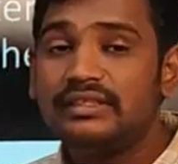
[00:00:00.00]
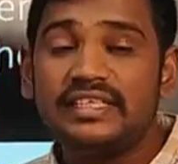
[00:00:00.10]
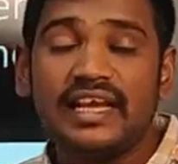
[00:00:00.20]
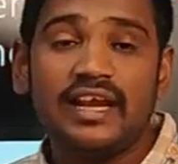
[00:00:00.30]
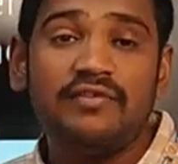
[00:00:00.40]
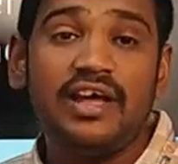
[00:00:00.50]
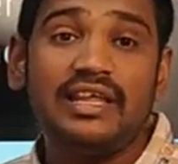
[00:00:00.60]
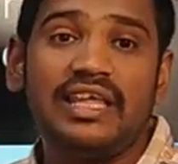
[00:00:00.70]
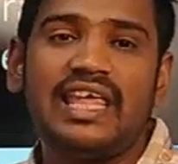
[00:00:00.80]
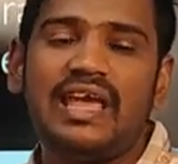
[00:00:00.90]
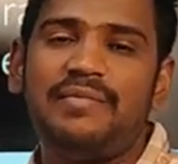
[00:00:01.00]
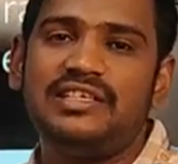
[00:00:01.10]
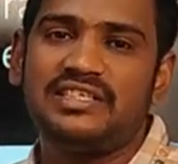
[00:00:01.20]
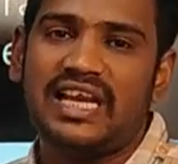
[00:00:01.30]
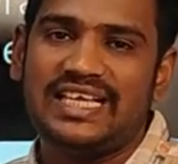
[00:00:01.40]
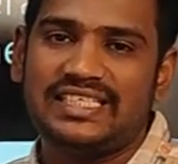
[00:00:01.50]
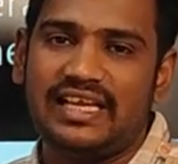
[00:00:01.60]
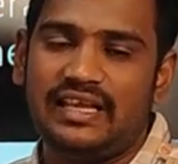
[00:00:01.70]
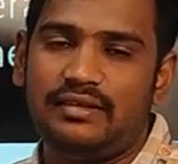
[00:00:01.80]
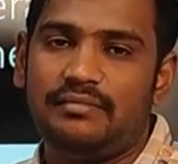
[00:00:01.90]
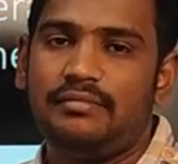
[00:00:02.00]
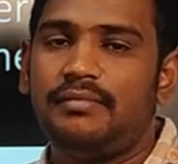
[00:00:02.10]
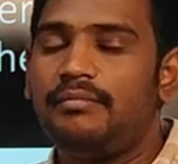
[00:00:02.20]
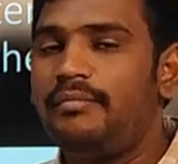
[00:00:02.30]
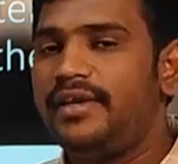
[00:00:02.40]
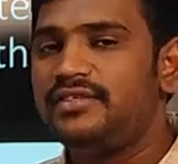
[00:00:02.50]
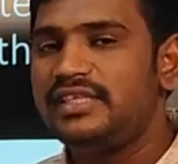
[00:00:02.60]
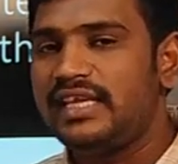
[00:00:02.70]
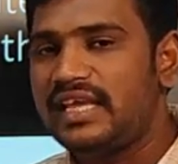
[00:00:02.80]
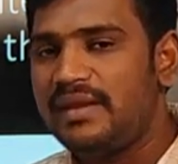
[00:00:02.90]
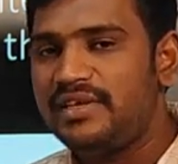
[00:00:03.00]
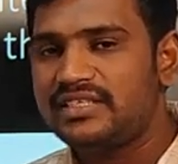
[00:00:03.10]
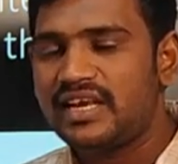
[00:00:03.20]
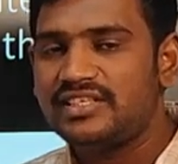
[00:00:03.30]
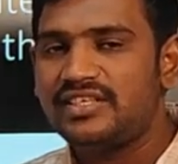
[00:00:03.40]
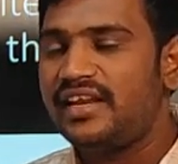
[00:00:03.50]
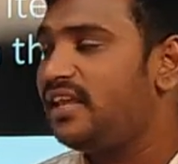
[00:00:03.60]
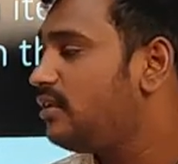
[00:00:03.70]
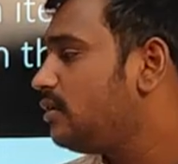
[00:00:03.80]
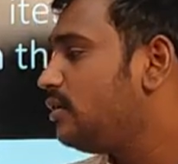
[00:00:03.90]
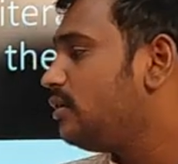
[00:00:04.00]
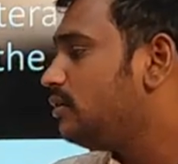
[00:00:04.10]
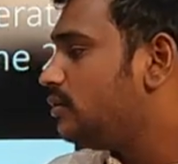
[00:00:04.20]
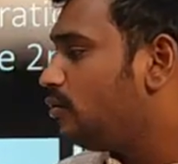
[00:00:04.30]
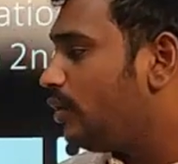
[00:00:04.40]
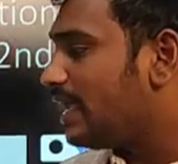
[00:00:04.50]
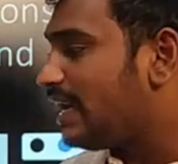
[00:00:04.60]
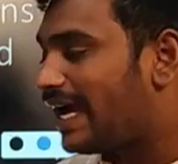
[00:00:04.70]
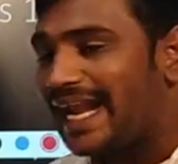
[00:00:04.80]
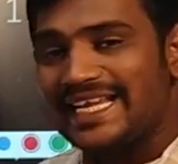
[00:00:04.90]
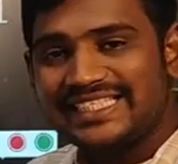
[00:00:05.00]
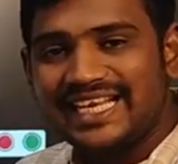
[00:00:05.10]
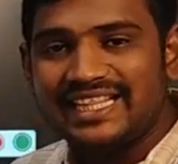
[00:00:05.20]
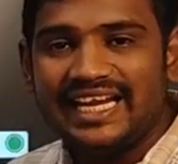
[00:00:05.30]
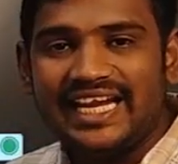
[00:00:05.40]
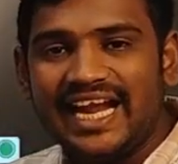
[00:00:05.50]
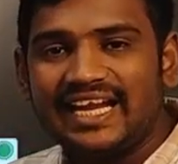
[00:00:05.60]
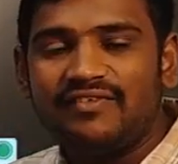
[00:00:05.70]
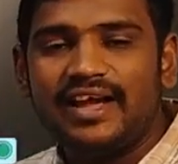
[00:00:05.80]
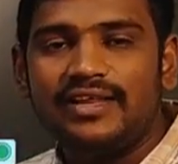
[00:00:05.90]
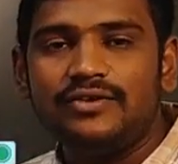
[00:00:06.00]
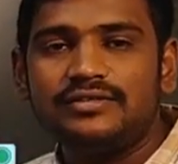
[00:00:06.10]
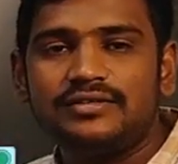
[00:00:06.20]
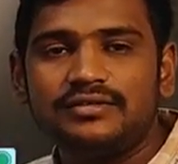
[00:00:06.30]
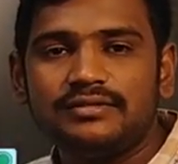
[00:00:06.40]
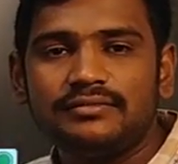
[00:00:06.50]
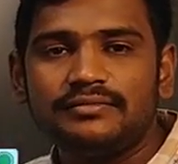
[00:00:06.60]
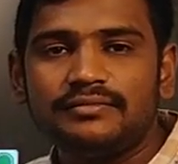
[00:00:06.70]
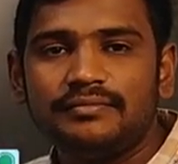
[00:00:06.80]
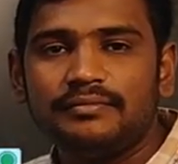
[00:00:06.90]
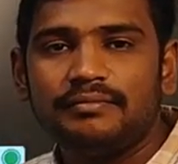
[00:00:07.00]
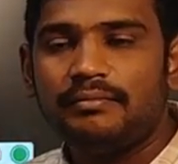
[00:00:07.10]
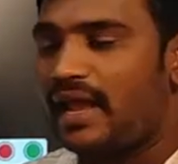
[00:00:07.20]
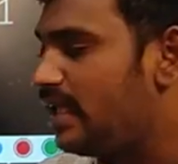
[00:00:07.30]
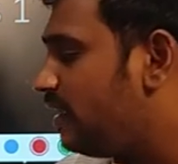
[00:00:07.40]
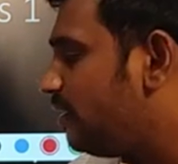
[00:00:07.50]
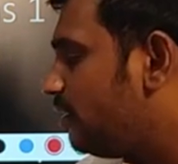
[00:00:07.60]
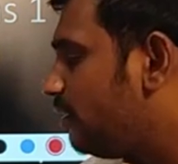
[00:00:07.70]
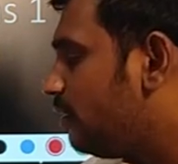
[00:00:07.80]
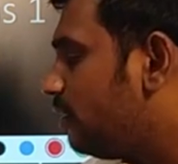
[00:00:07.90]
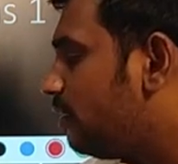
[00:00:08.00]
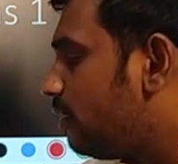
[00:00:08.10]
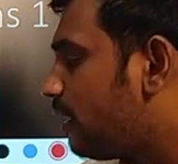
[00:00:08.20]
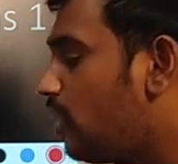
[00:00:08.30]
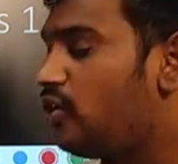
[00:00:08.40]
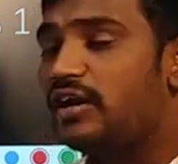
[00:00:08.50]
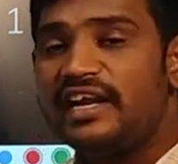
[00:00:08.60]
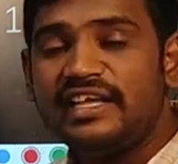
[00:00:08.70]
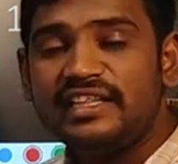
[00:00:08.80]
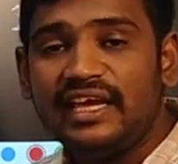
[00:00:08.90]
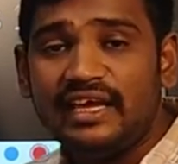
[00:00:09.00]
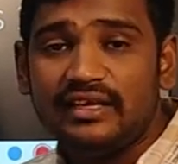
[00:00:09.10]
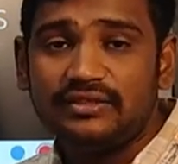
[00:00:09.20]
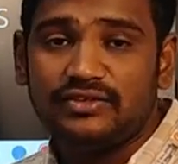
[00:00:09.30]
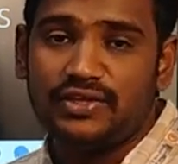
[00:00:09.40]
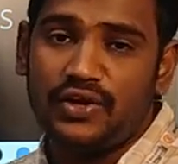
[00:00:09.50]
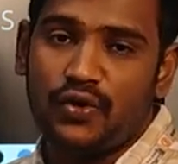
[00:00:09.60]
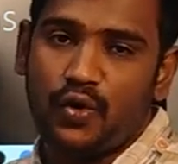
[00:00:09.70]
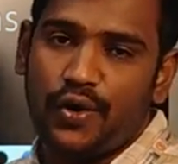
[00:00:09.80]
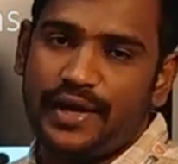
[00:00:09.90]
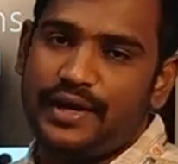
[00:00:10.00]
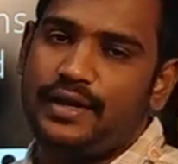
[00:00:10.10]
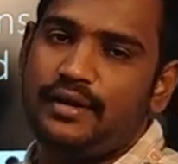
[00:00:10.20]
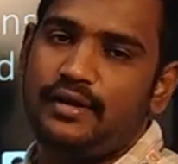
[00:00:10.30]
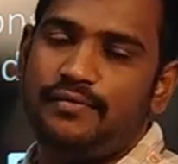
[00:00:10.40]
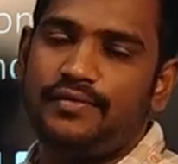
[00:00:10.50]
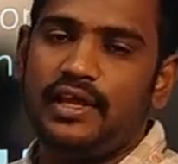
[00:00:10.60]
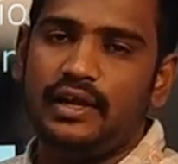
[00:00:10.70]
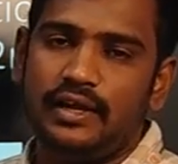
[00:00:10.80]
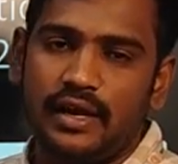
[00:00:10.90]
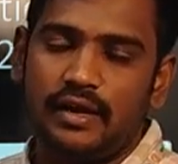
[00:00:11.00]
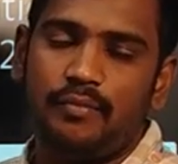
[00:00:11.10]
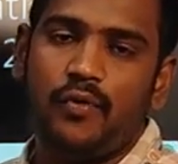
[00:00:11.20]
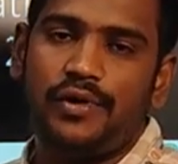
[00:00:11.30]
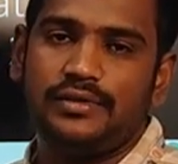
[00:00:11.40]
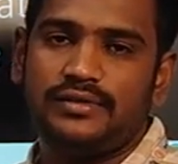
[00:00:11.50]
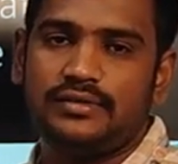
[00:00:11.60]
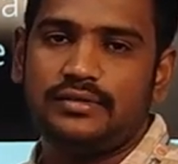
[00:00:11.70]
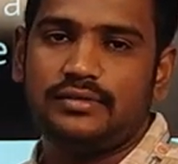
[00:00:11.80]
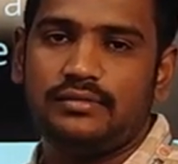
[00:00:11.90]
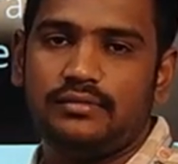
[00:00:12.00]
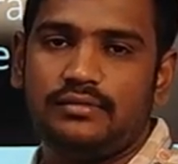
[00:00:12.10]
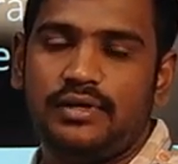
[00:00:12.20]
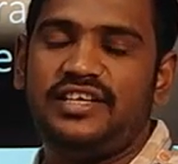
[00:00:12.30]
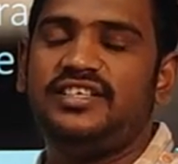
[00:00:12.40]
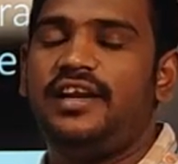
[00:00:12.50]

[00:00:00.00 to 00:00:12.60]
second one, K means clustering. By using K means clustering, we can cluster the data values by calculating the centroid of the data points. It is